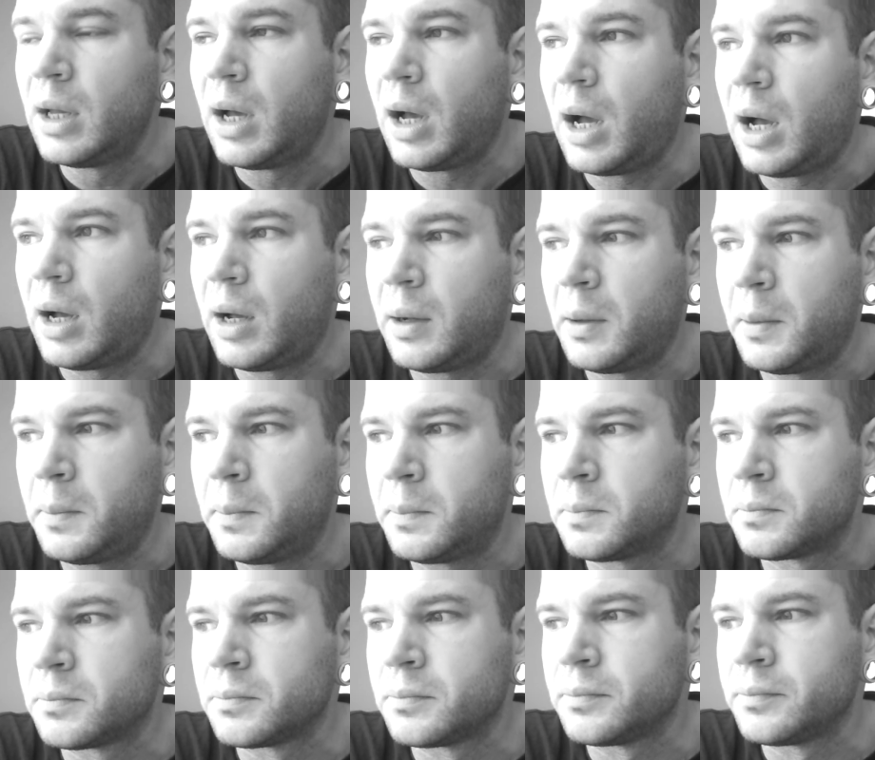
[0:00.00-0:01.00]

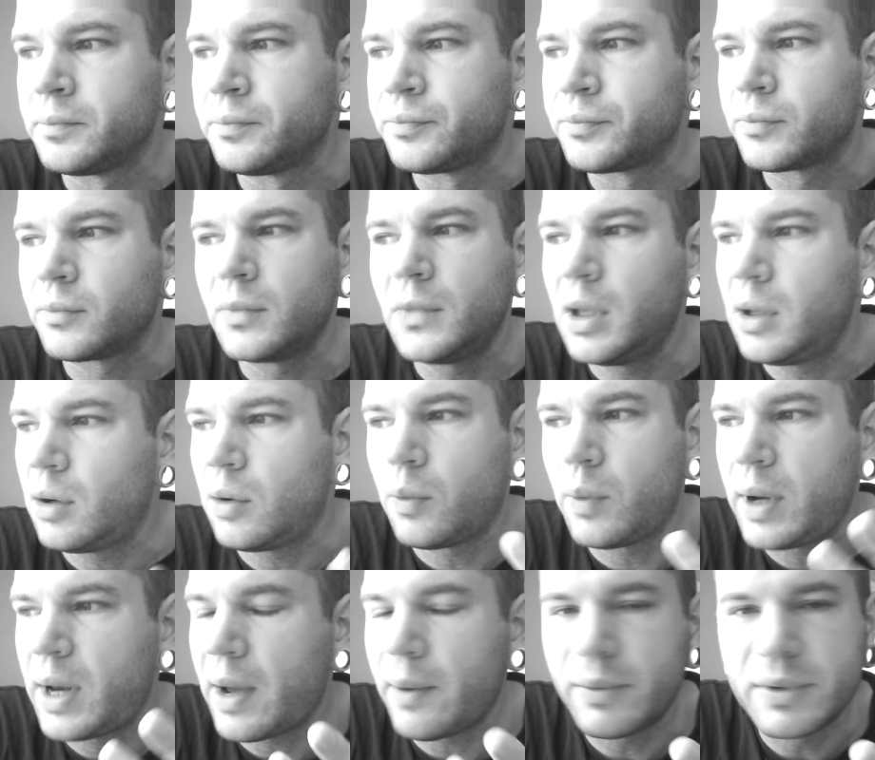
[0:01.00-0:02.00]
Um, you know,
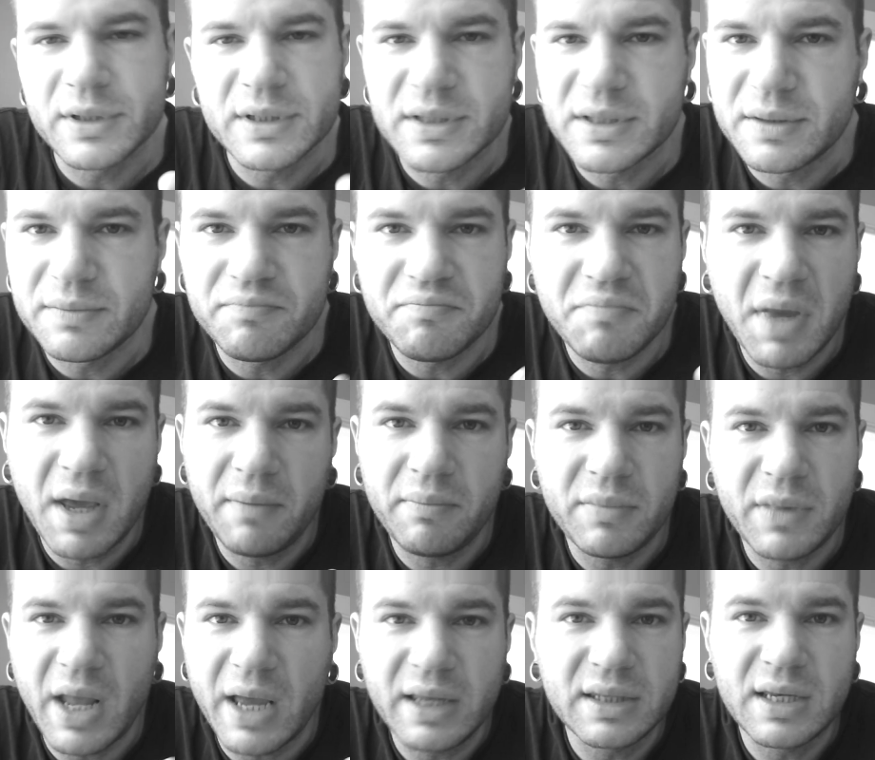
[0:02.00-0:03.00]
when I was maybe
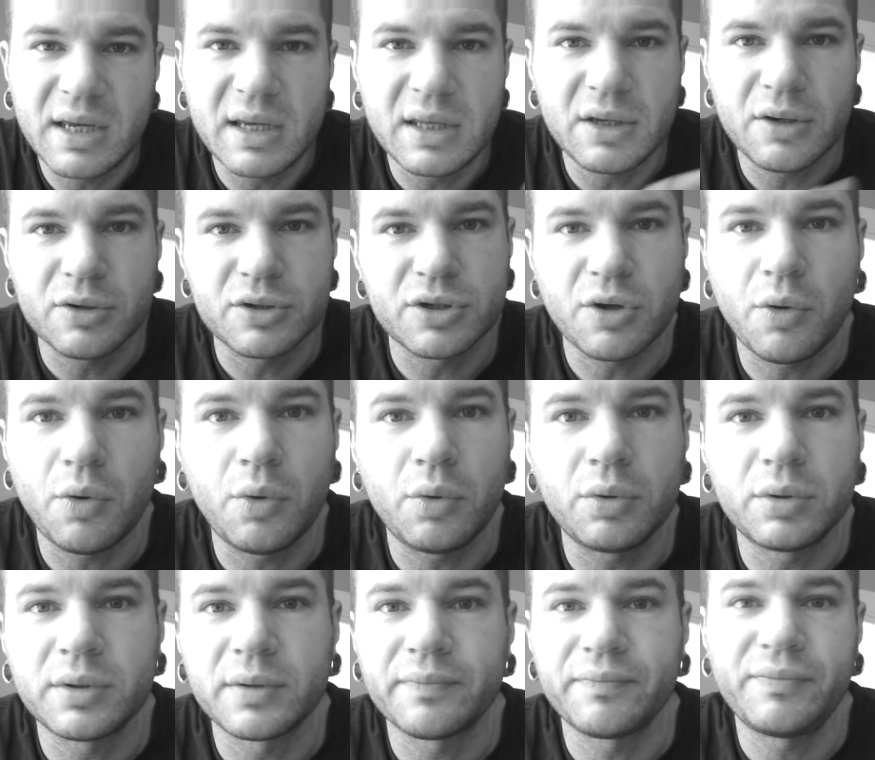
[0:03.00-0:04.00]
19 years
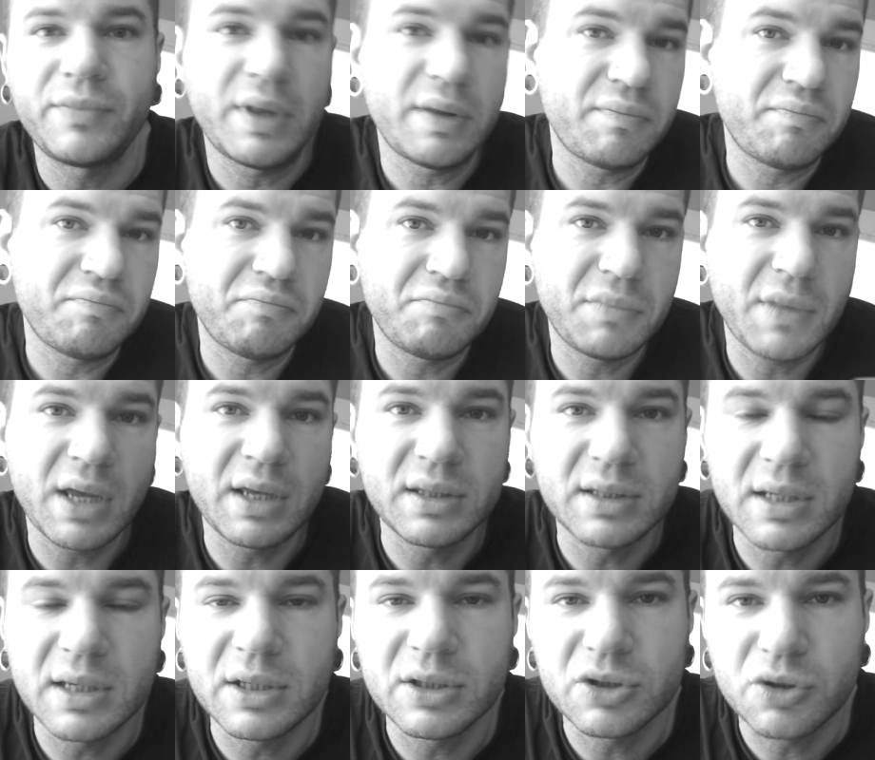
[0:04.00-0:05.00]
old,
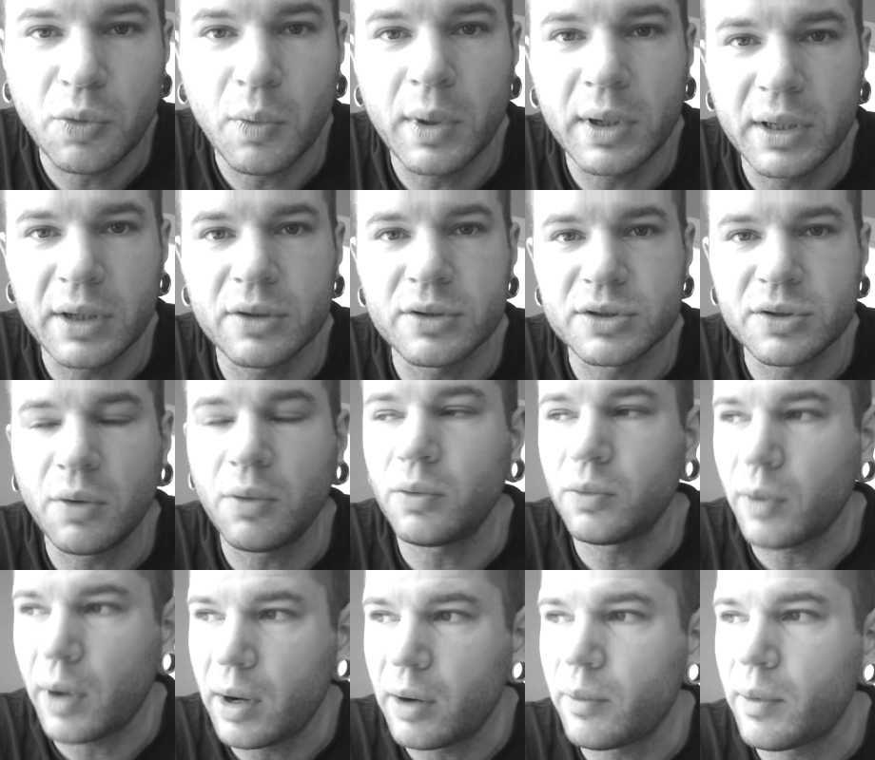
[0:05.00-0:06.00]
19, 20 years
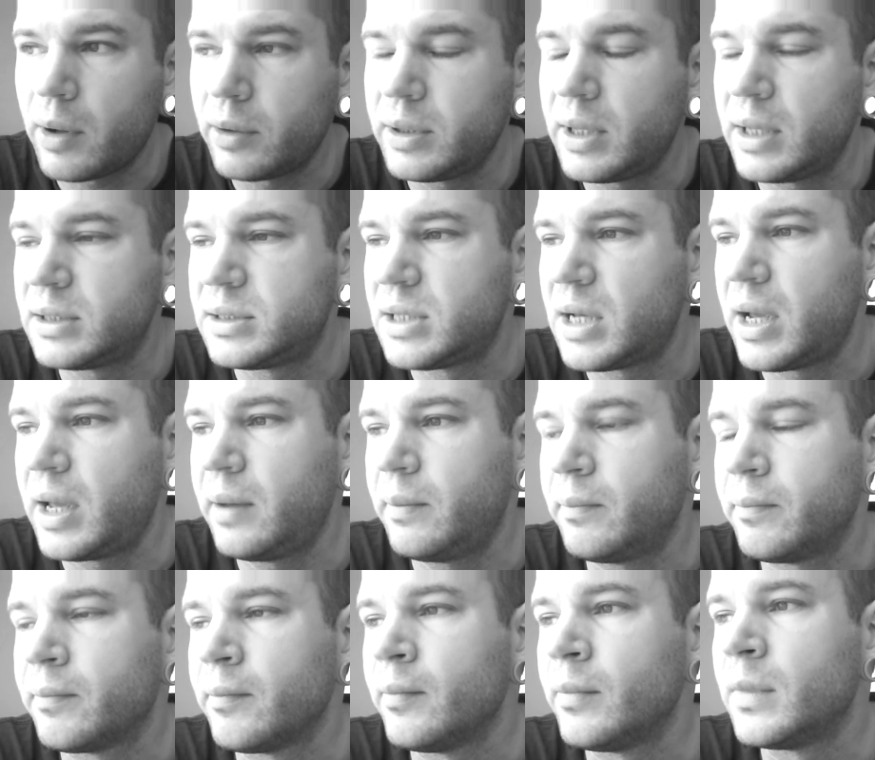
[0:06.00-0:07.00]
old, right around that
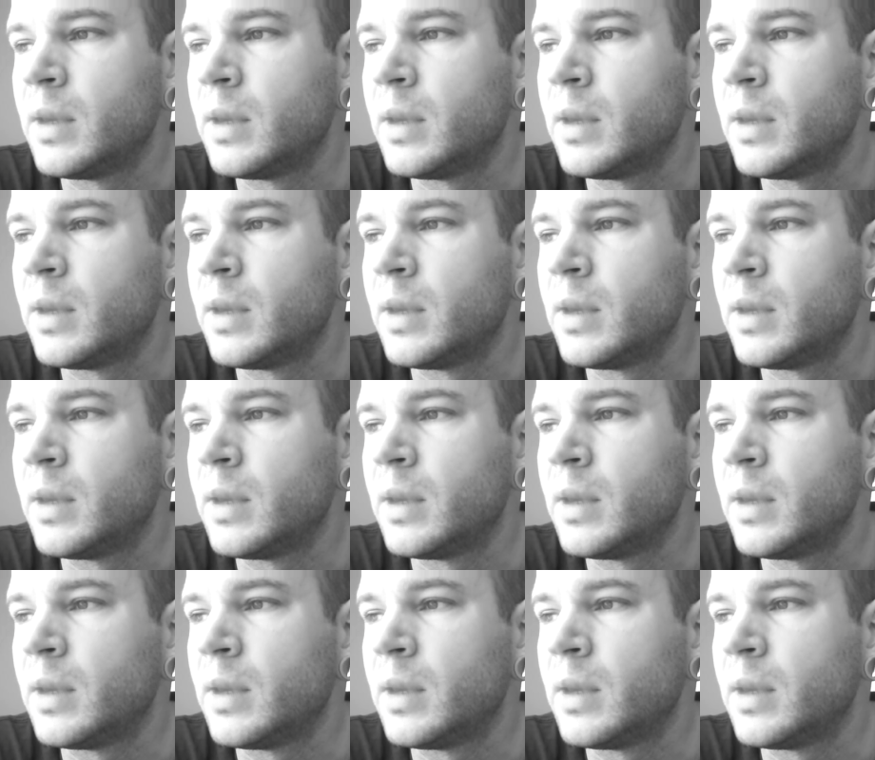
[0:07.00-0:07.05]
time.